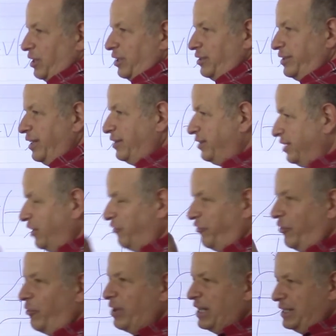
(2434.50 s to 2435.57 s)
the
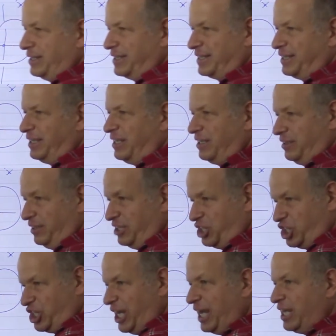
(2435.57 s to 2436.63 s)
difference, the
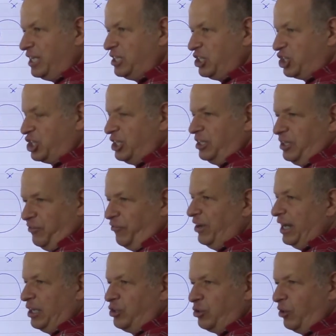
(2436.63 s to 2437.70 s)
change in the
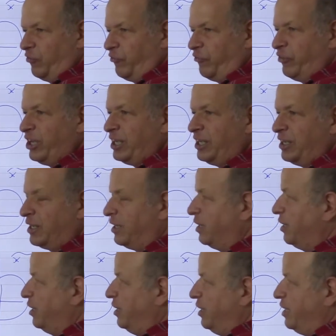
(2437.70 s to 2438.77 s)
value of V,
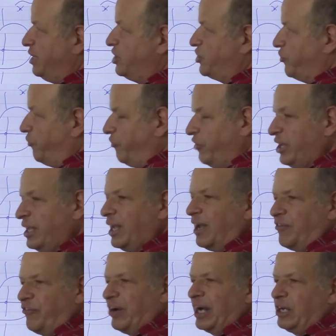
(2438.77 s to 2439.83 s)
is V
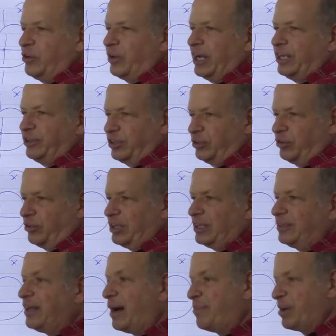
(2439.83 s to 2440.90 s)
evaluated on
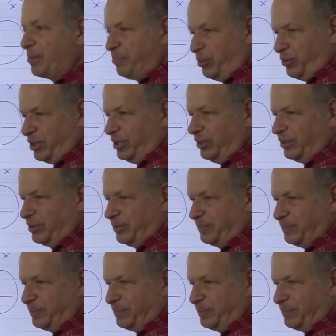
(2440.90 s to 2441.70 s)
a double point.